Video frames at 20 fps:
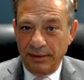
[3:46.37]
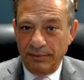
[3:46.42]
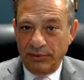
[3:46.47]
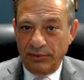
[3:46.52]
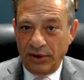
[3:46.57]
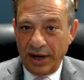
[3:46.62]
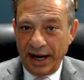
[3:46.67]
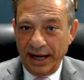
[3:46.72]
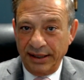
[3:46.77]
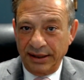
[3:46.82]

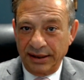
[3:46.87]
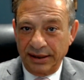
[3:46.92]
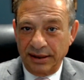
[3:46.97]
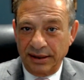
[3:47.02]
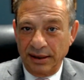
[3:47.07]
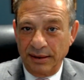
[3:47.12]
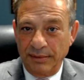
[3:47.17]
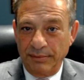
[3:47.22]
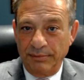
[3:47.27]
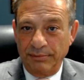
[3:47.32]
Price,
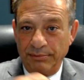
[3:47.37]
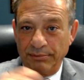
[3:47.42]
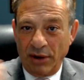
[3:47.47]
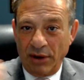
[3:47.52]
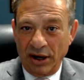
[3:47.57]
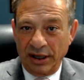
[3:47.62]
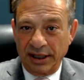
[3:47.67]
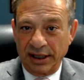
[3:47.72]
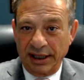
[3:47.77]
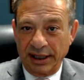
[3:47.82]

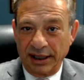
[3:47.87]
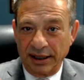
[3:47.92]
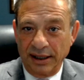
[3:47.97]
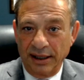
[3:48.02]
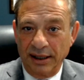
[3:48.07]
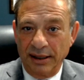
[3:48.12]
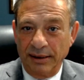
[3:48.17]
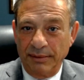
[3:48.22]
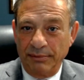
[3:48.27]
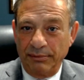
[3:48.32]
marketing.
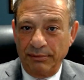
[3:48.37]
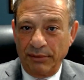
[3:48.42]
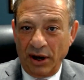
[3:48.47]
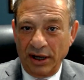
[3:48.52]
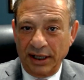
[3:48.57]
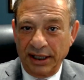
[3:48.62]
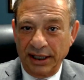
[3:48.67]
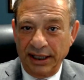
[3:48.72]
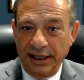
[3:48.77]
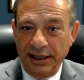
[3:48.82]

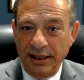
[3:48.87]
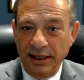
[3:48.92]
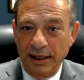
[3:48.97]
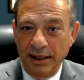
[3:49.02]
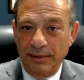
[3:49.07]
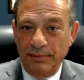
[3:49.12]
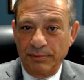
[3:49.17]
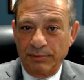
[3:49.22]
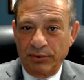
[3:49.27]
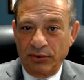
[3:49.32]
Marketing,
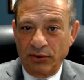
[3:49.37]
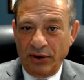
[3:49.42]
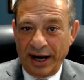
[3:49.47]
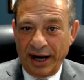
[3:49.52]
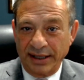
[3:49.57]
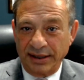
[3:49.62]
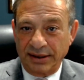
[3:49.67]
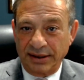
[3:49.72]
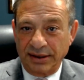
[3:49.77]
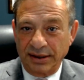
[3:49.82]

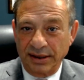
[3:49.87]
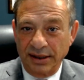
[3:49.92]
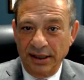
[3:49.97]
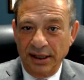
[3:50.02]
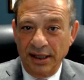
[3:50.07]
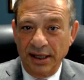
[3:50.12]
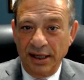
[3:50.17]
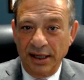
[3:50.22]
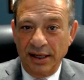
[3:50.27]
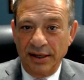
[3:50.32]
price.
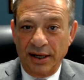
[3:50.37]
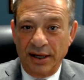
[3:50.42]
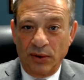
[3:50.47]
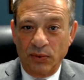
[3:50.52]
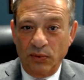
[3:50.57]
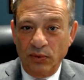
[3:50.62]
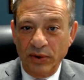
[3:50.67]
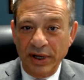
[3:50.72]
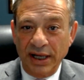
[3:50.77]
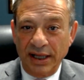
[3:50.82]
They're
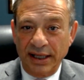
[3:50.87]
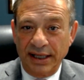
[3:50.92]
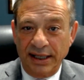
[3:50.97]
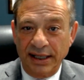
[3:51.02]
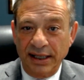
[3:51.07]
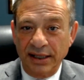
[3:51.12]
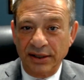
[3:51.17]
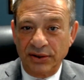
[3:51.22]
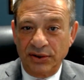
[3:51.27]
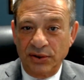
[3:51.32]

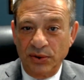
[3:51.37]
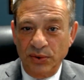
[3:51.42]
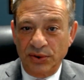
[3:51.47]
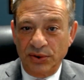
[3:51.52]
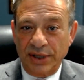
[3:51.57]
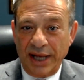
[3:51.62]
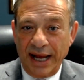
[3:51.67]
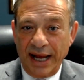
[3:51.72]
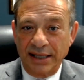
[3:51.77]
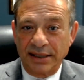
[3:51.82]
really two
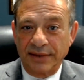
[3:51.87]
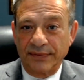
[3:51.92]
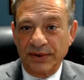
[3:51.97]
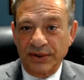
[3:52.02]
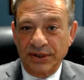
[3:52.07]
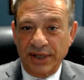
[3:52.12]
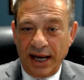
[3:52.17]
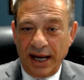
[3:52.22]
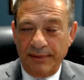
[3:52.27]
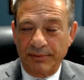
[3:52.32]
sides of the
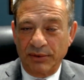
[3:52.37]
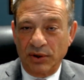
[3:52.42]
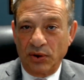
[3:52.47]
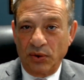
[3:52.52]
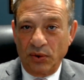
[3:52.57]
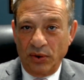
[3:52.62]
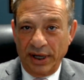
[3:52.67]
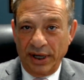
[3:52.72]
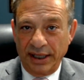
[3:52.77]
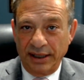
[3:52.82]
same
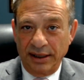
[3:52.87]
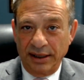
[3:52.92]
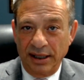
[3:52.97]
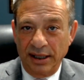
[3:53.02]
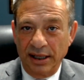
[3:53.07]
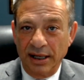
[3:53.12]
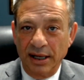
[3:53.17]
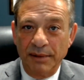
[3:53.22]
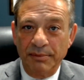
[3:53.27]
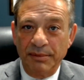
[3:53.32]
coin.
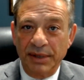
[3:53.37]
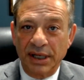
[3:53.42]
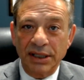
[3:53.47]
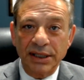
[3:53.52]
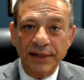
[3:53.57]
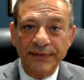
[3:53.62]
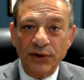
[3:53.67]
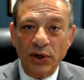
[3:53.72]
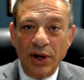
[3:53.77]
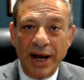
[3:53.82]
Because
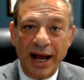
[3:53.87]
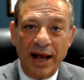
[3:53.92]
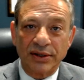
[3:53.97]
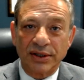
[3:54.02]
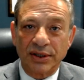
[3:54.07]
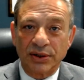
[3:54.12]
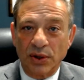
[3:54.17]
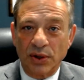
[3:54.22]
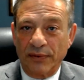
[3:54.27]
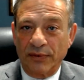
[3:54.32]
if your
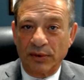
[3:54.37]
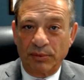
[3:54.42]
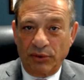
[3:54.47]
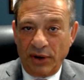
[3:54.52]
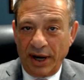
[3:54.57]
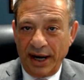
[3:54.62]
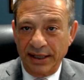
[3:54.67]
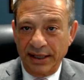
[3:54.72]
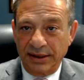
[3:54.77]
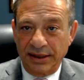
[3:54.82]
house is
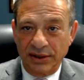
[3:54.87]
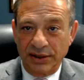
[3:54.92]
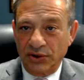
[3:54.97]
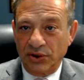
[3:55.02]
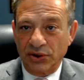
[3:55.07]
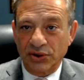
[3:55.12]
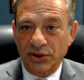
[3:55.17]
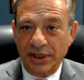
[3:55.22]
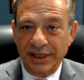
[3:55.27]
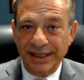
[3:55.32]
overpriced, it's
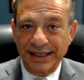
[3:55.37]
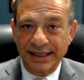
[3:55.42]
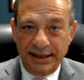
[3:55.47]
just going to